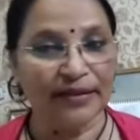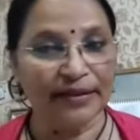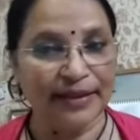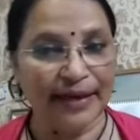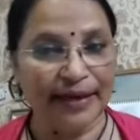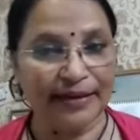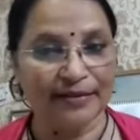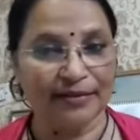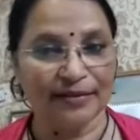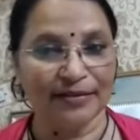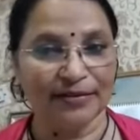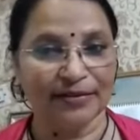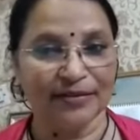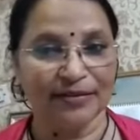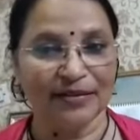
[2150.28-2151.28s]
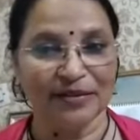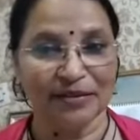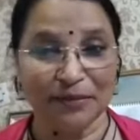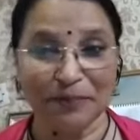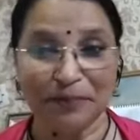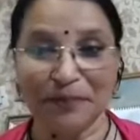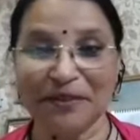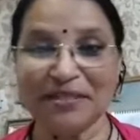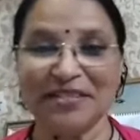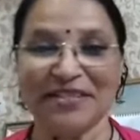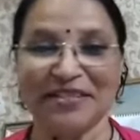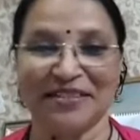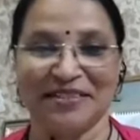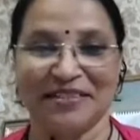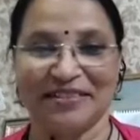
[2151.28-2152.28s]
that the
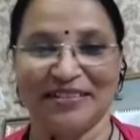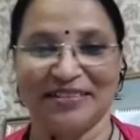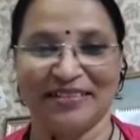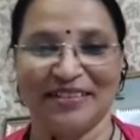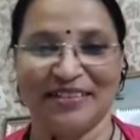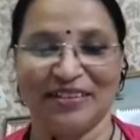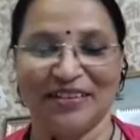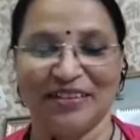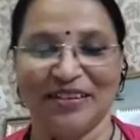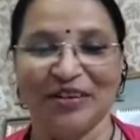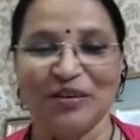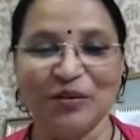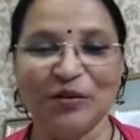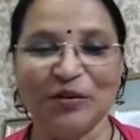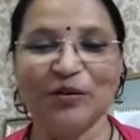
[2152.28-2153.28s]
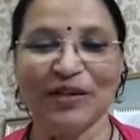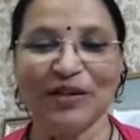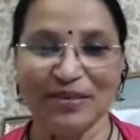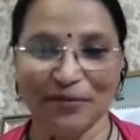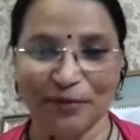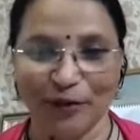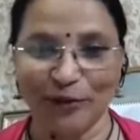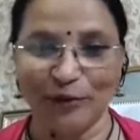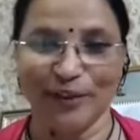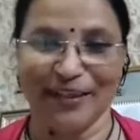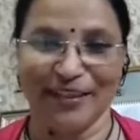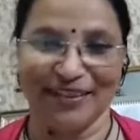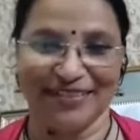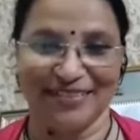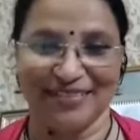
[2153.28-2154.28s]
person who is following